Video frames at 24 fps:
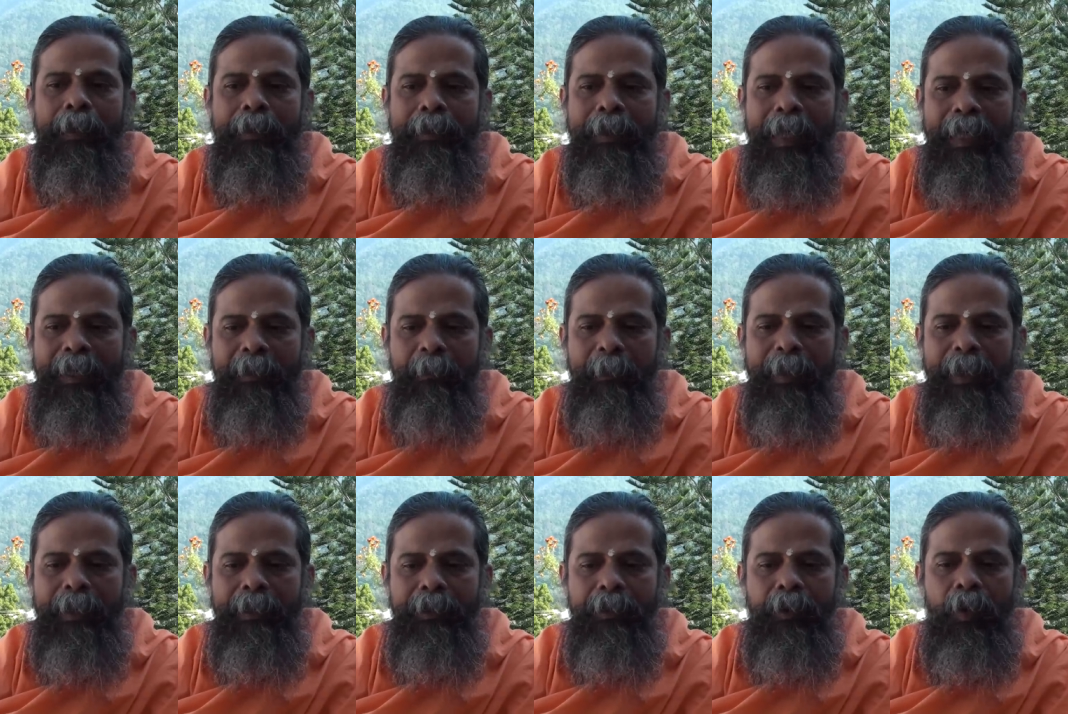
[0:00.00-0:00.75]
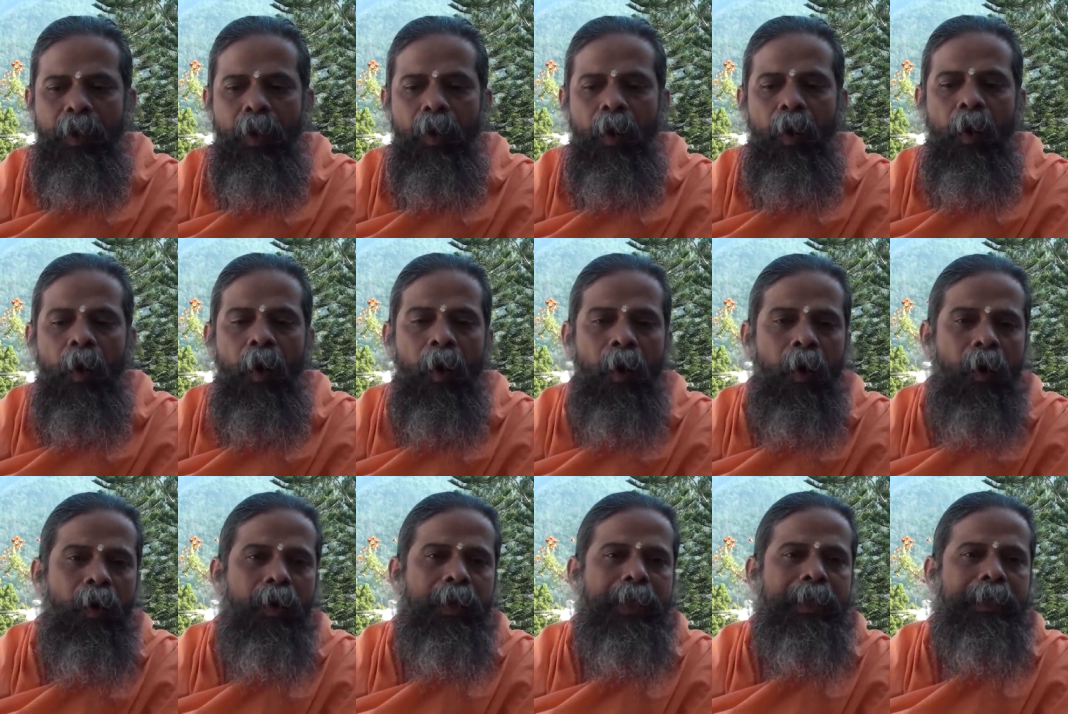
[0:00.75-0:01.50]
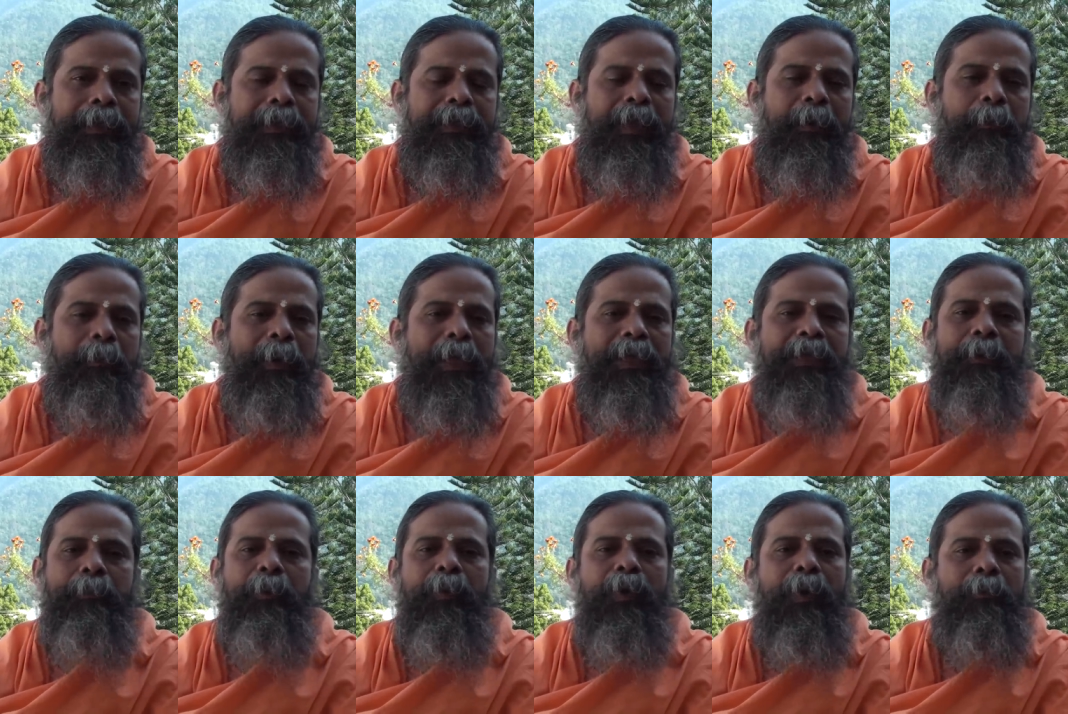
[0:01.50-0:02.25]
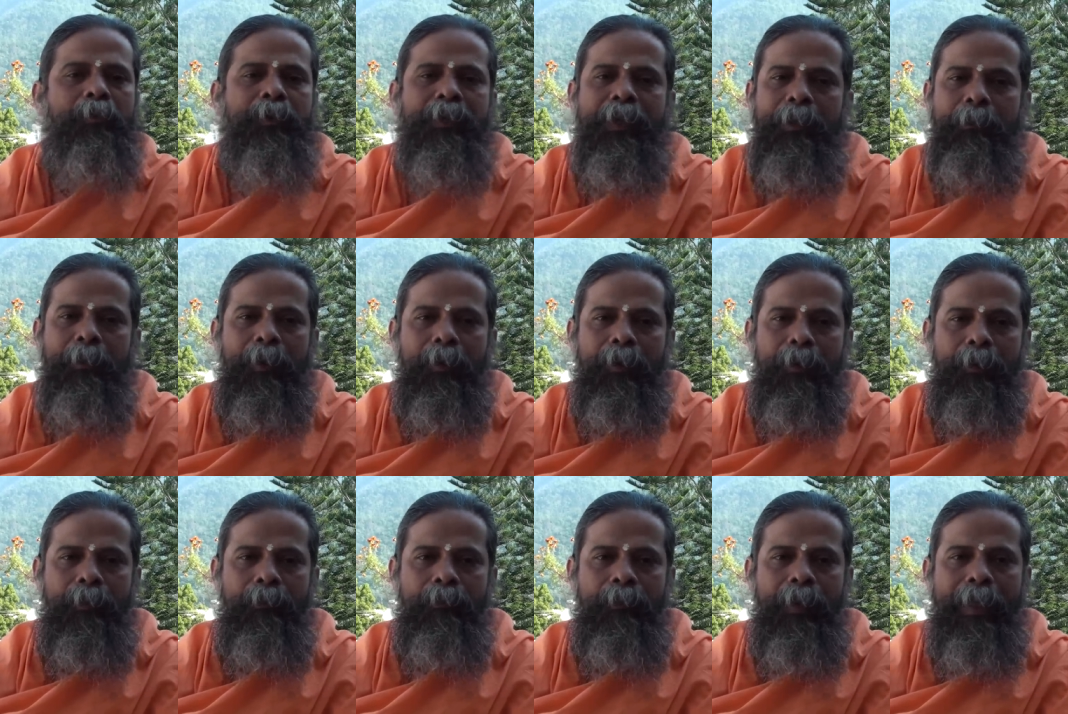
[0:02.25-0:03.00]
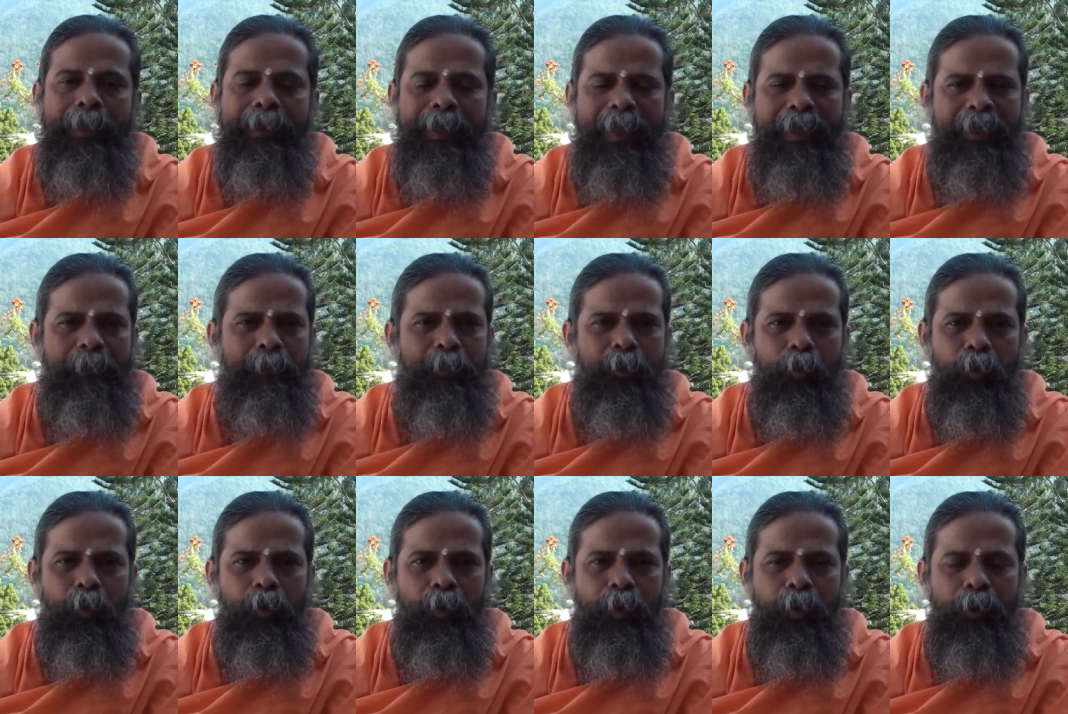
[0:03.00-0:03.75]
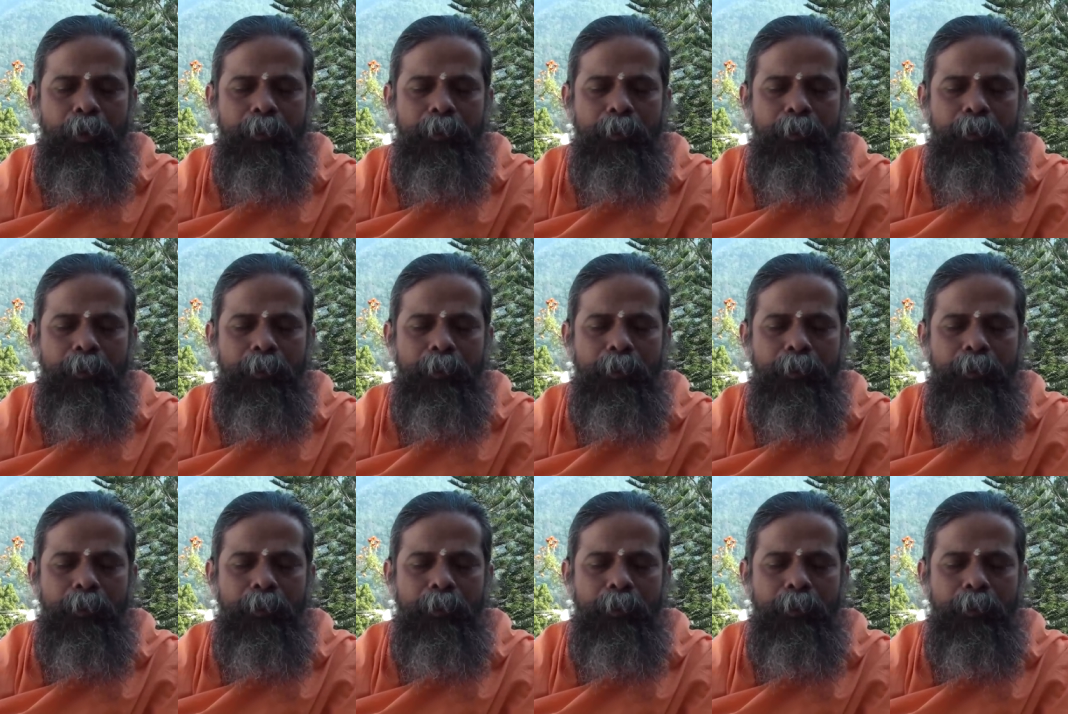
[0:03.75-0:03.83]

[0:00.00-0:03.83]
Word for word: That means Ham is the principle of Shiva, as I have told.